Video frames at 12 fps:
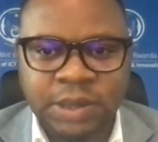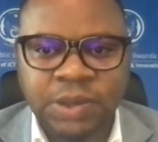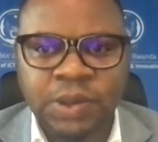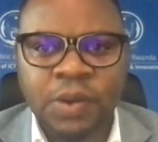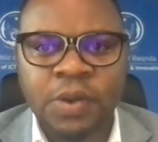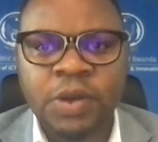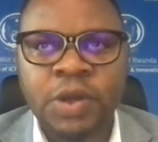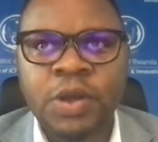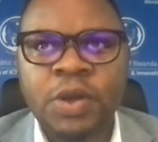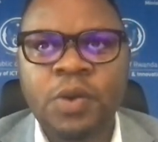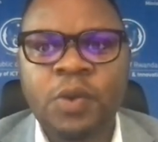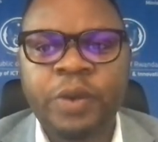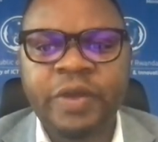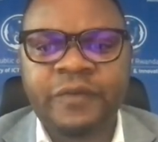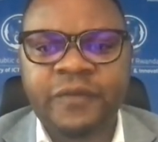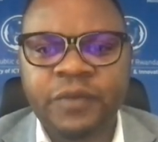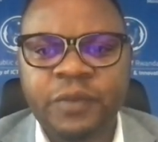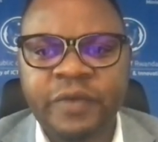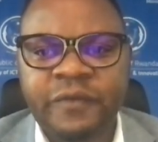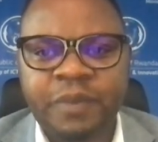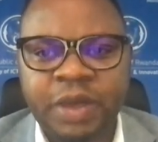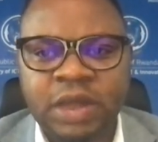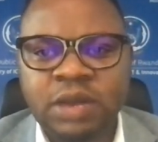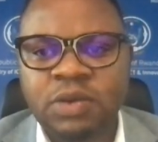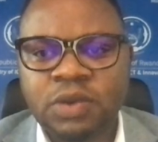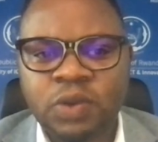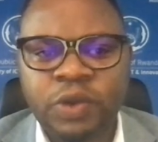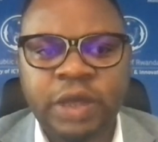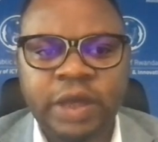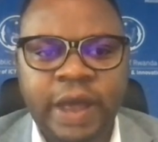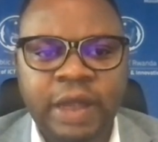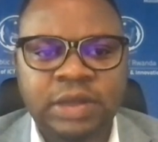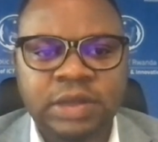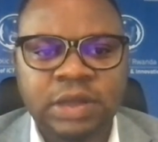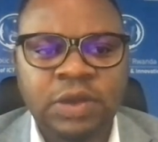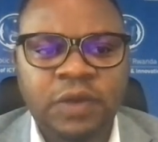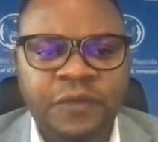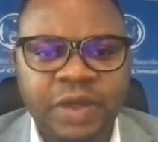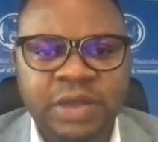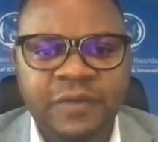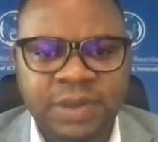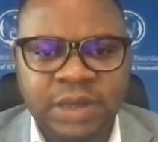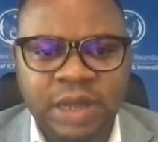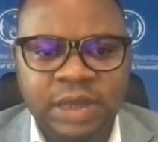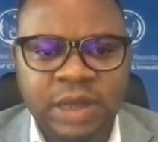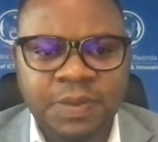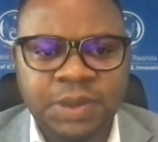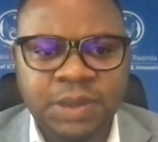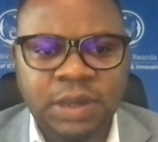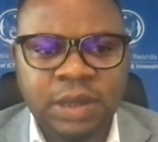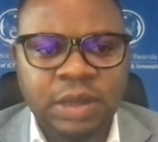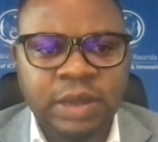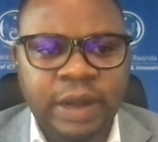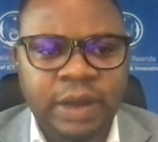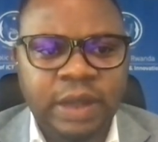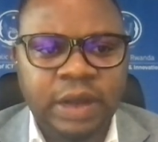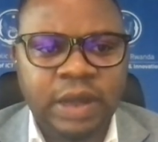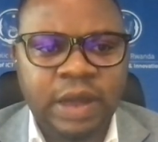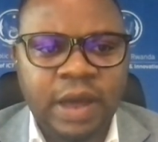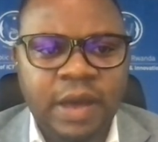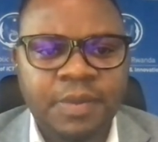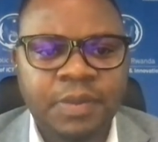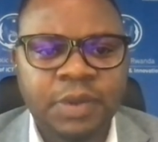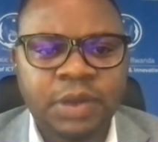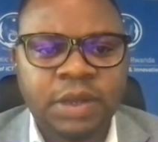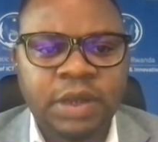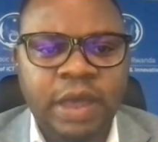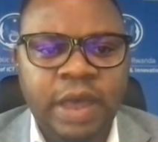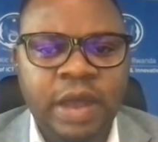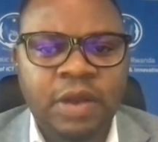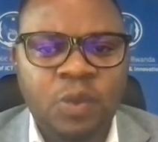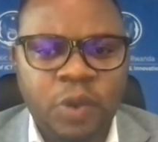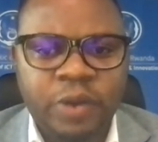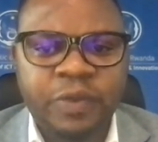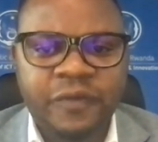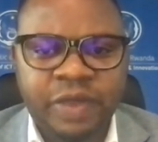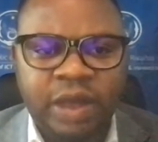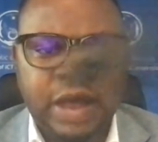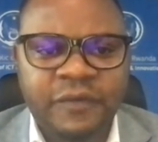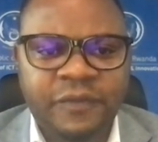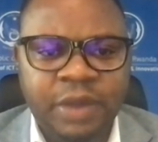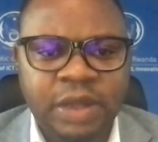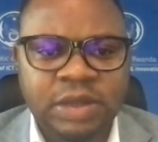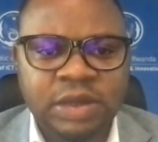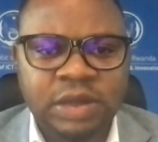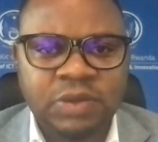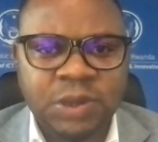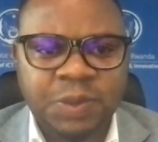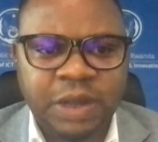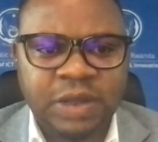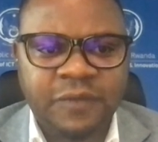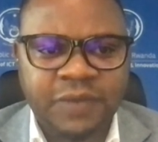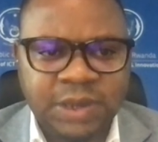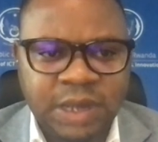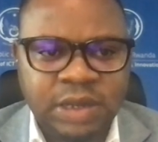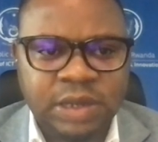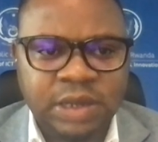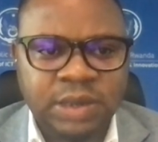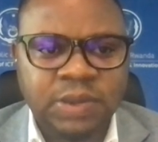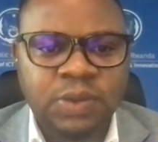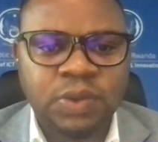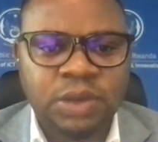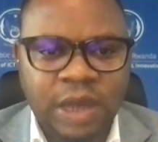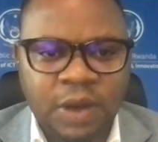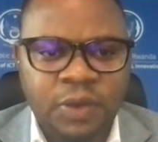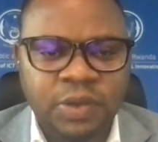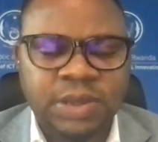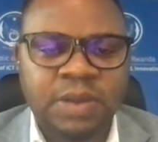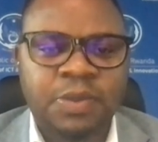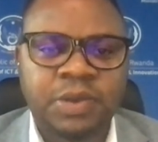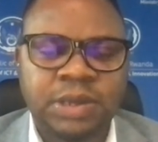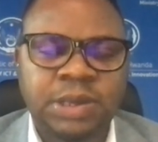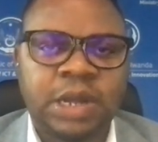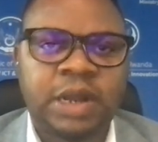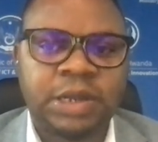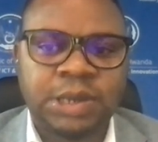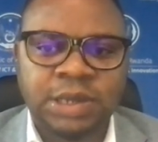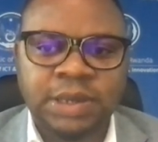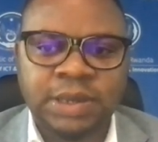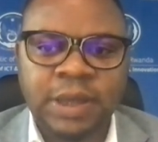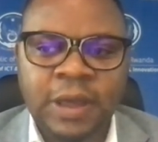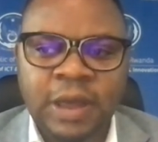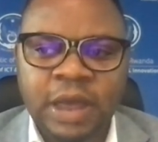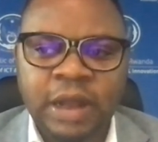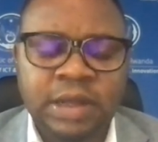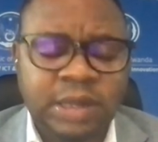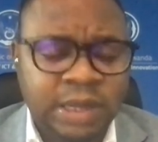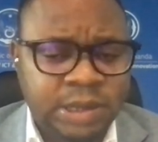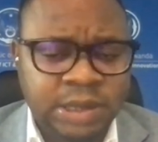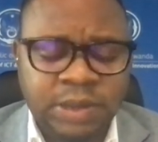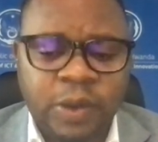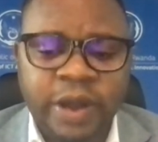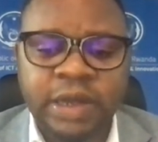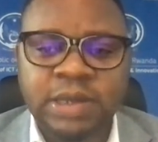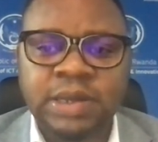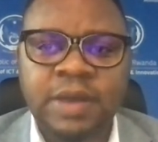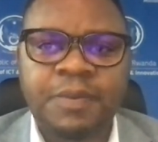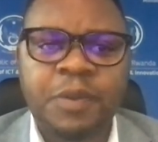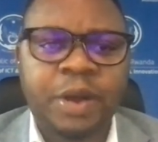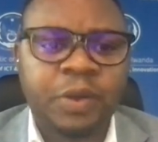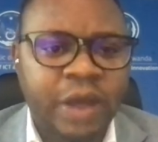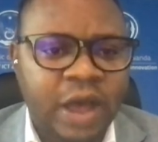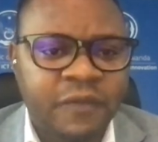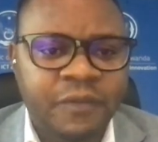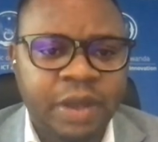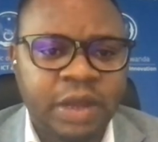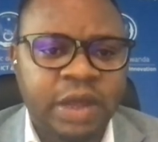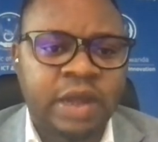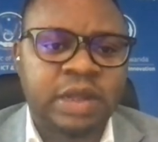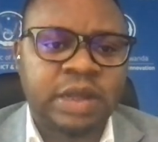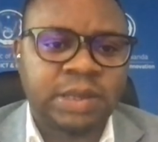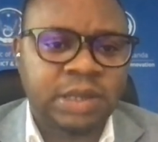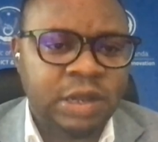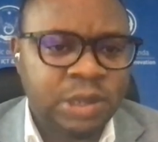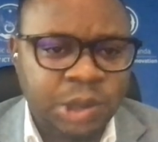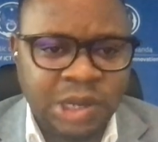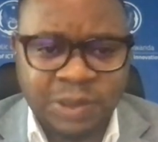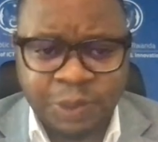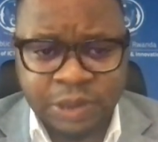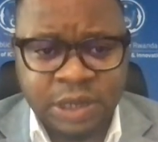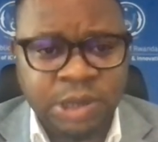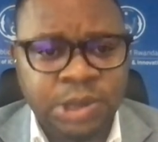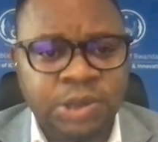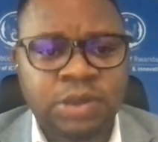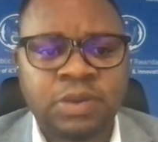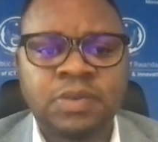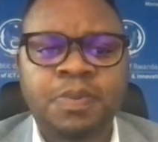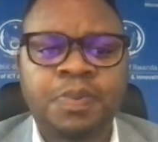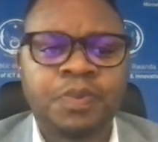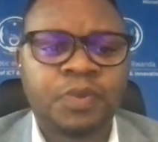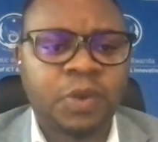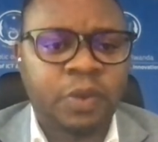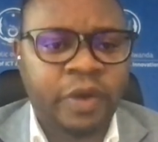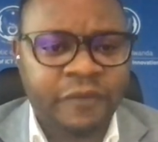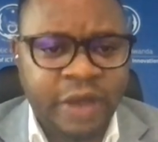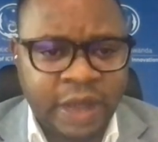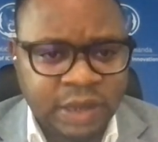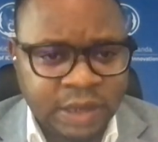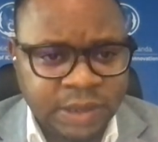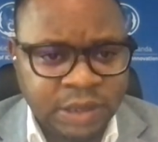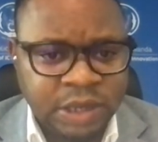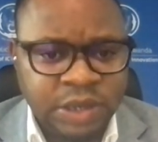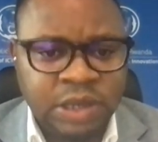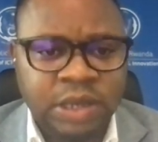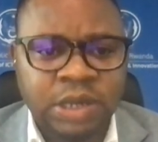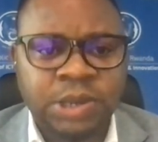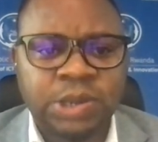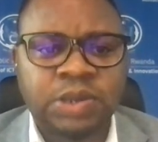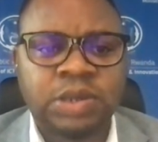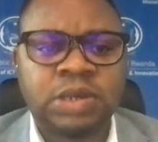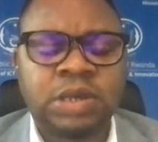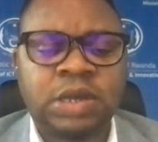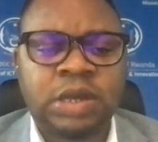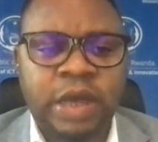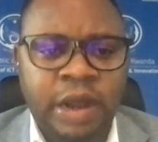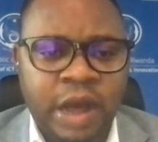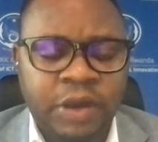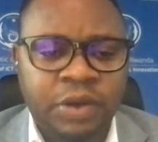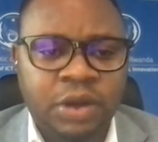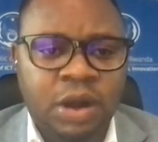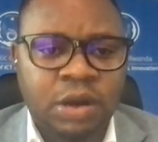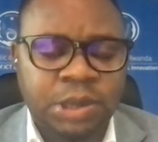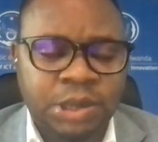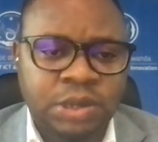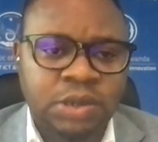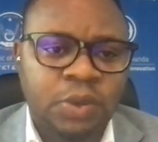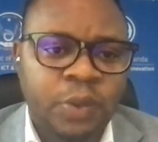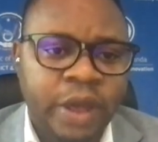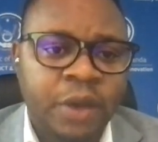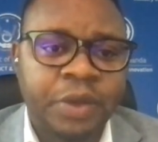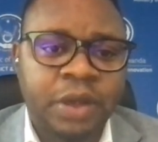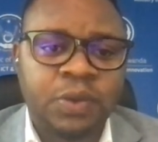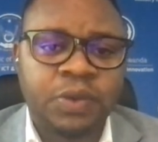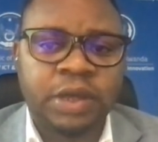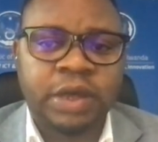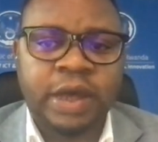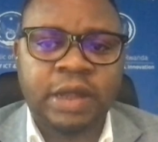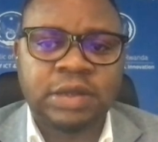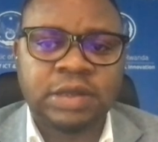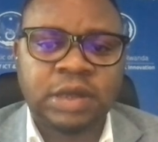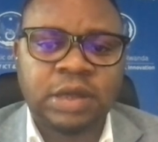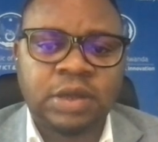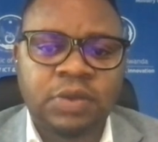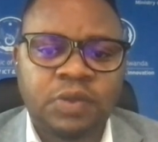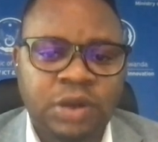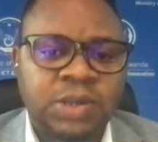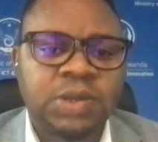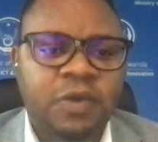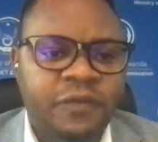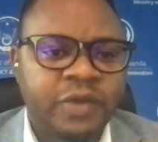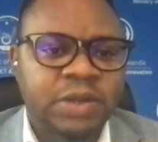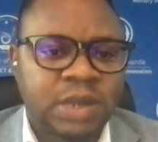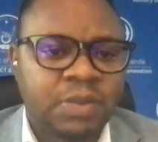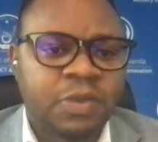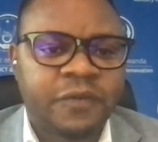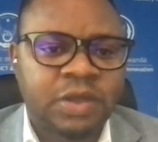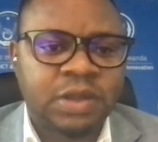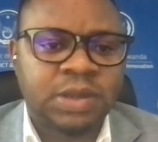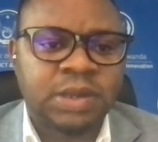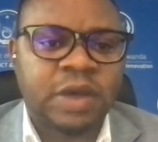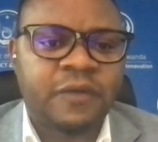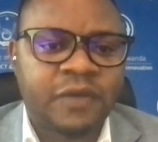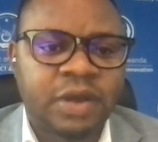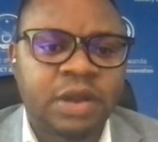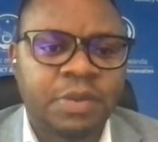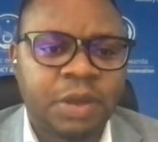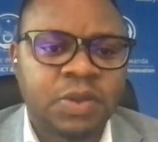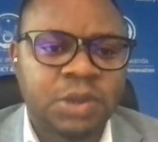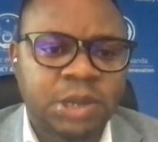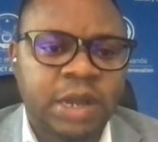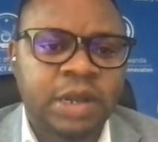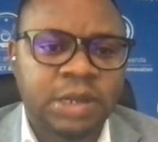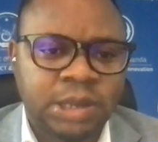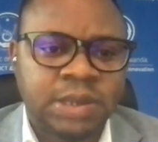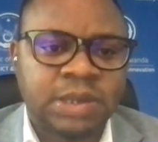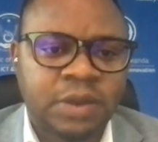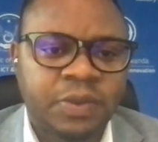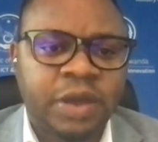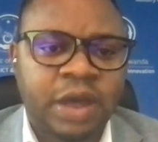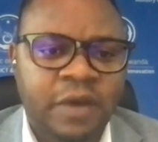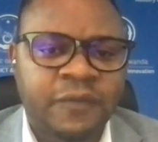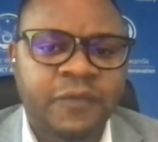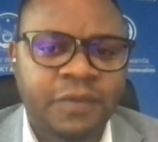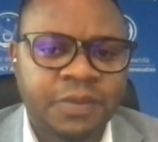And so we've been looking at innovative startups that can come and work with the government in respective sectors to tackle some of these challenges. And that's just one example, but we have many others in transportation. We have others in education and agriculture, where we are looking at really solving some of these fundamental challenges that we have.